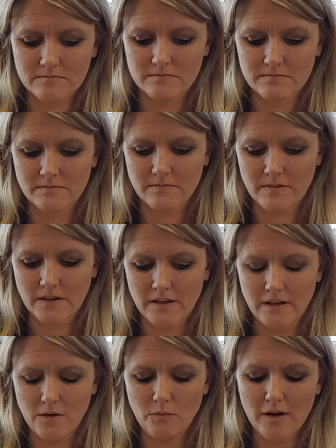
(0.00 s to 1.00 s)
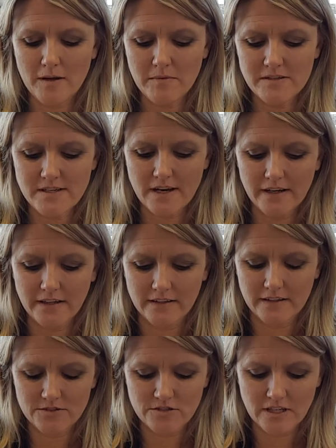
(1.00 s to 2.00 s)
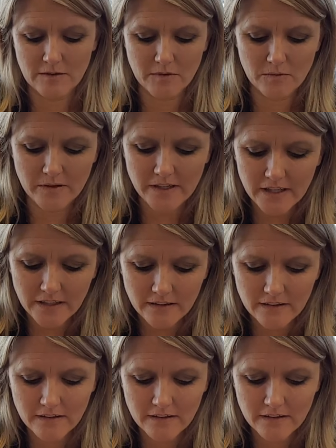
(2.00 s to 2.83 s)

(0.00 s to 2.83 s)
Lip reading: And why am I signing this? Should I be reading?